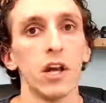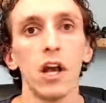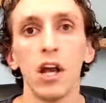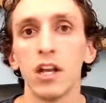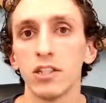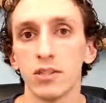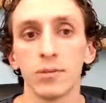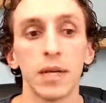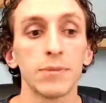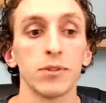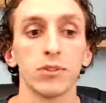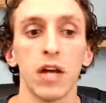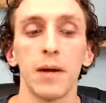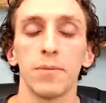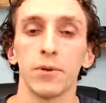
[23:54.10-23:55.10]
sometimes those
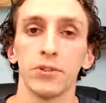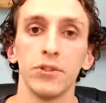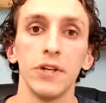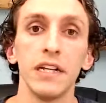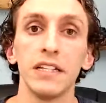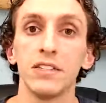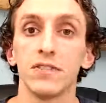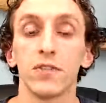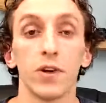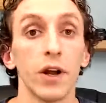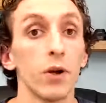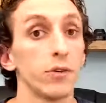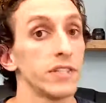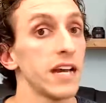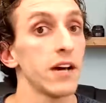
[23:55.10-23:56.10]
opportunities for
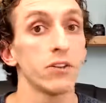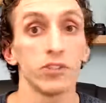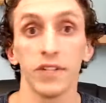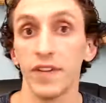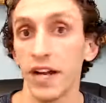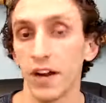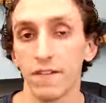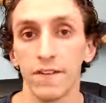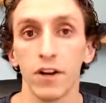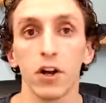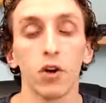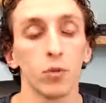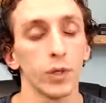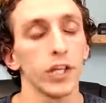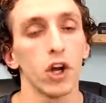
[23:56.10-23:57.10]
hotels or even airfare are
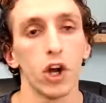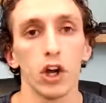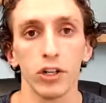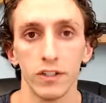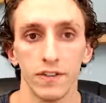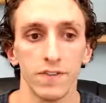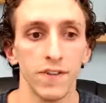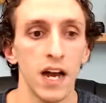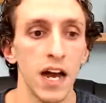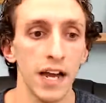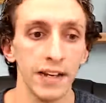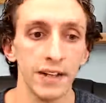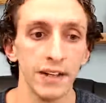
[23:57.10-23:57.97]
really hard to find.